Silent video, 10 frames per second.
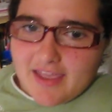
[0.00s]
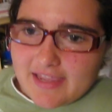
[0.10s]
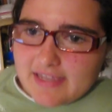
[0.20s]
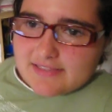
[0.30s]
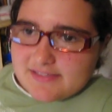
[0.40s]

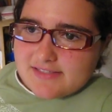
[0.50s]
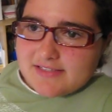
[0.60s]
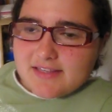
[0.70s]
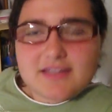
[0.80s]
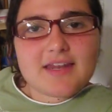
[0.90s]
it's
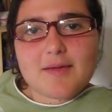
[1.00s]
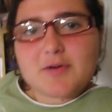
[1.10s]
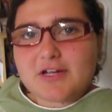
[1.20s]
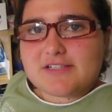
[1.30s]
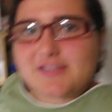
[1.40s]
in the
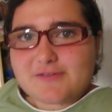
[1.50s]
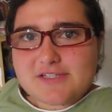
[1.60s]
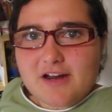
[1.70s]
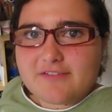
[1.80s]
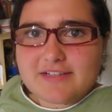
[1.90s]
neighborhood, so it's
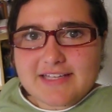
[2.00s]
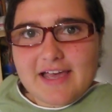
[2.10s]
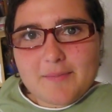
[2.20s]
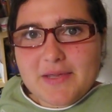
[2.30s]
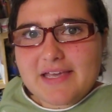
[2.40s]
not really
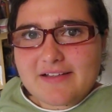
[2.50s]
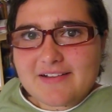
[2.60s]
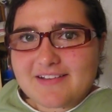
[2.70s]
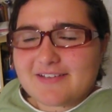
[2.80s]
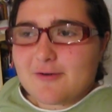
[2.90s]

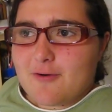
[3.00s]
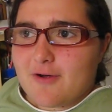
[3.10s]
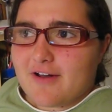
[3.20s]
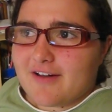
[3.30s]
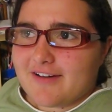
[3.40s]
uphill
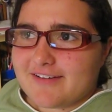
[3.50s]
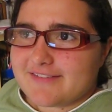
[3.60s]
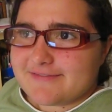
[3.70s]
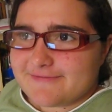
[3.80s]
or